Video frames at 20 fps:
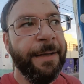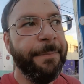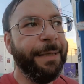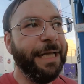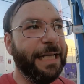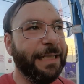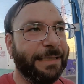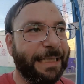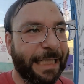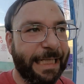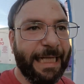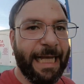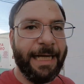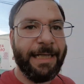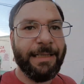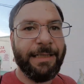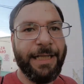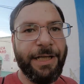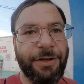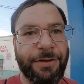Because
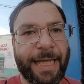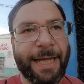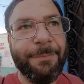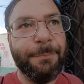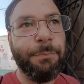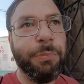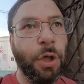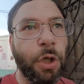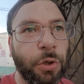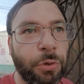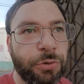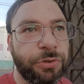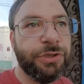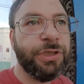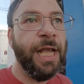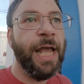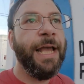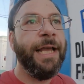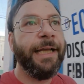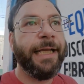again, you know, that
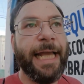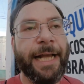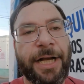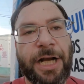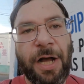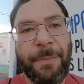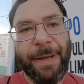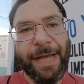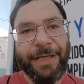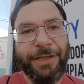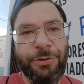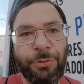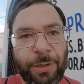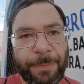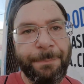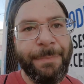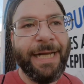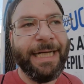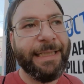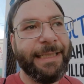blues can come at you
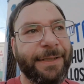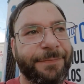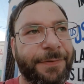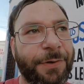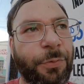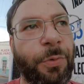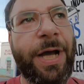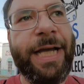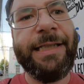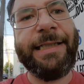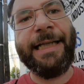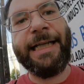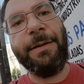in many different ways.